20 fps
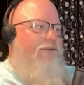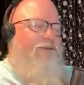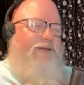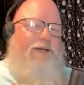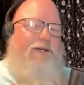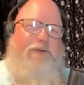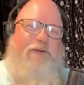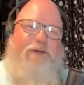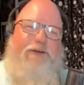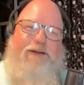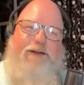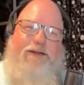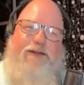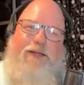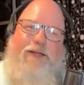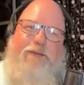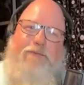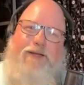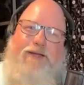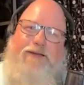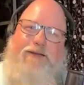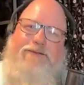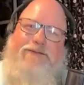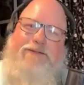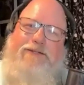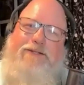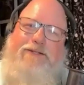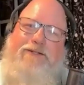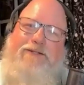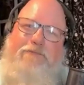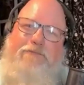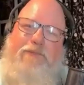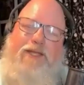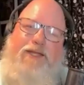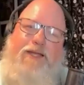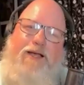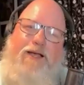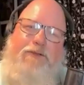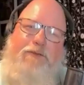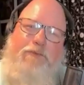here I am on
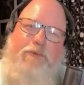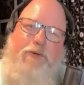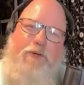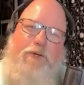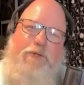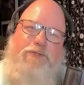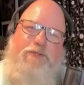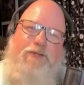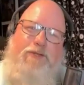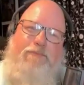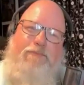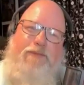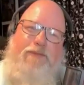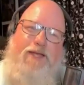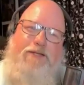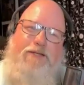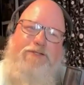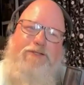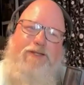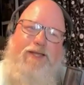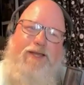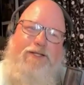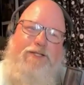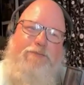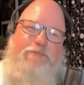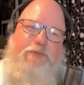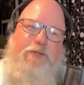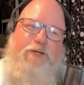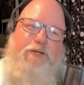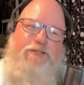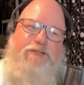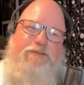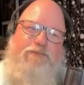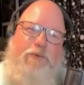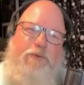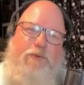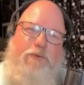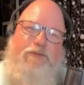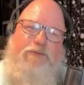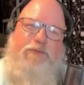Mink Hollow Road. So I imagine that experience of
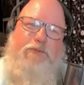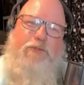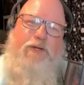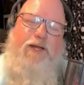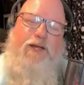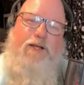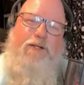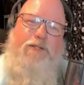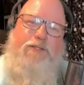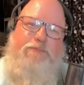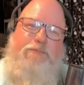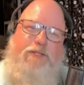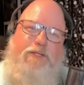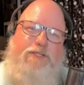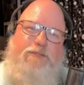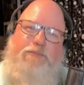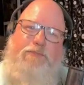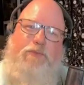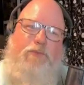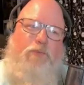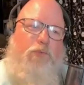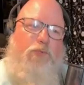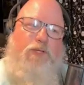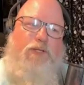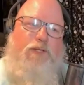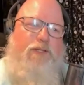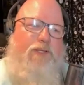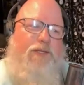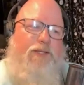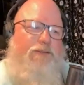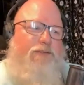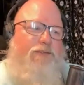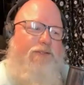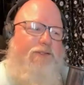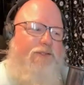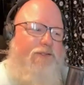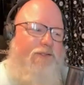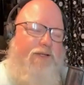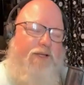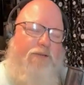going through your house must have been really
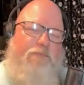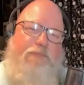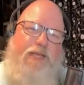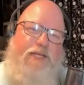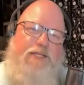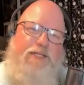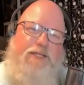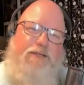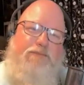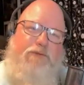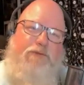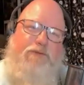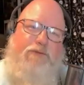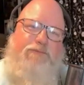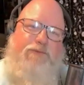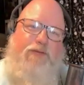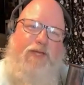amazing for the